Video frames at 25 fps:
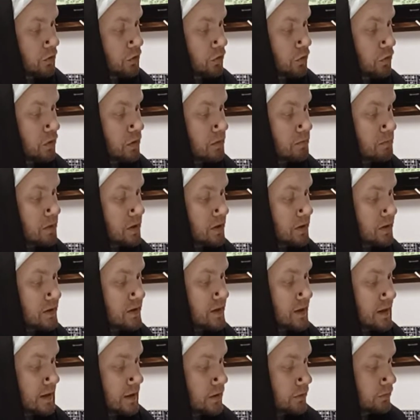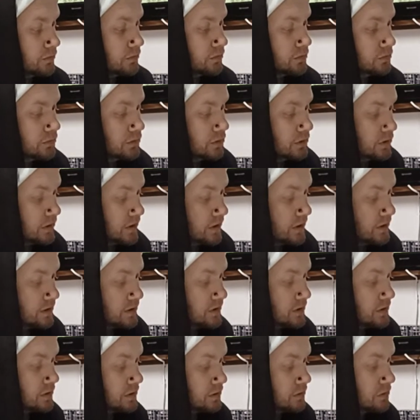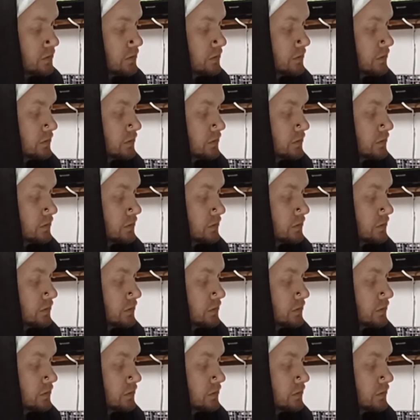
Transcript: print it down like so.